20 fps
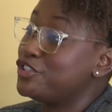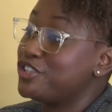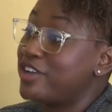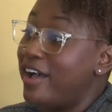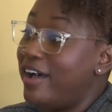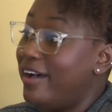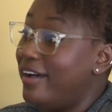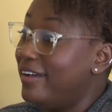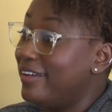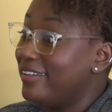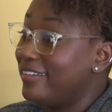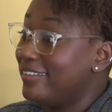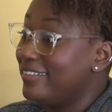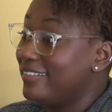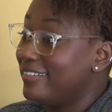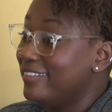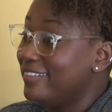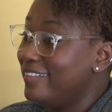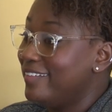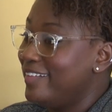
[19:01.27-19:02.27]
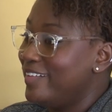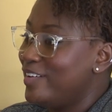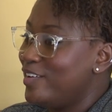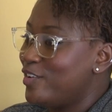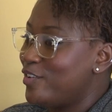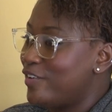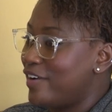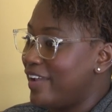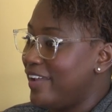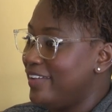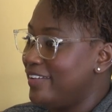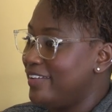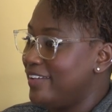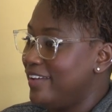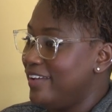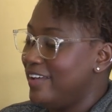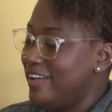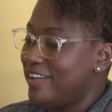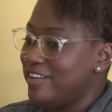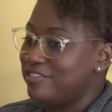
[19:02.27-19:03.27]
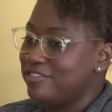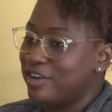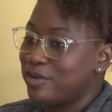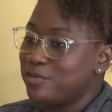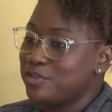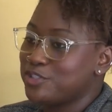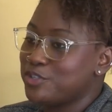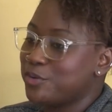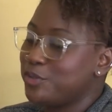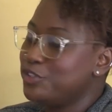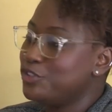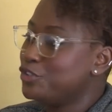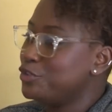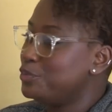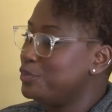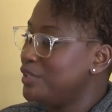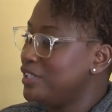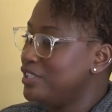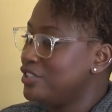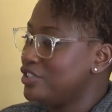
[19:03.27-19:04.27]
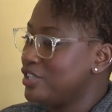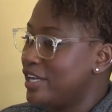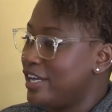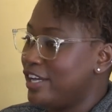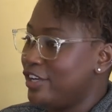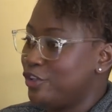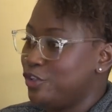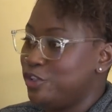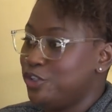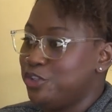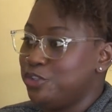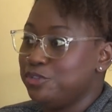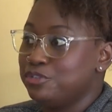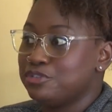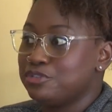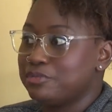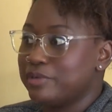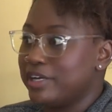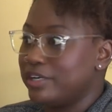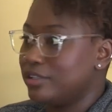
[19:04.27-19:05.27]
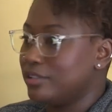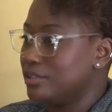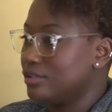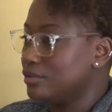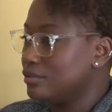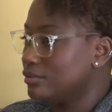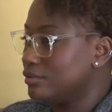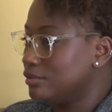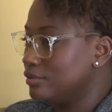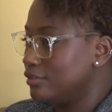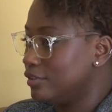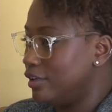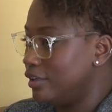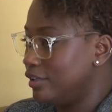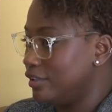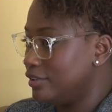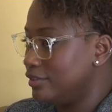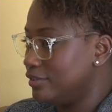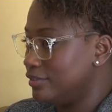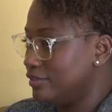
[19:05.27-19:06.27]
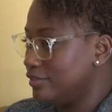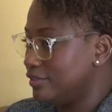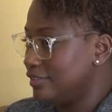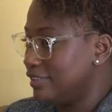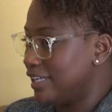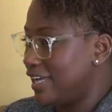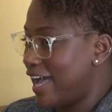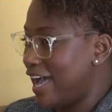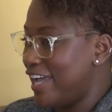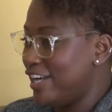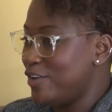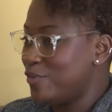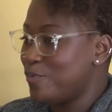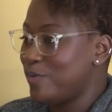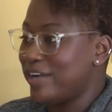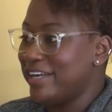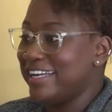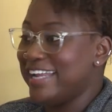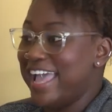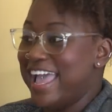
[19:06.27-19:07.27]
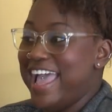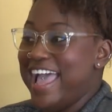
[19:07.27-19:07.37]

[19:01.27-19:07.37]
shy. Yeah. Right? If I was going to the beach, I had a huge sweater on. Oh, I didn't want so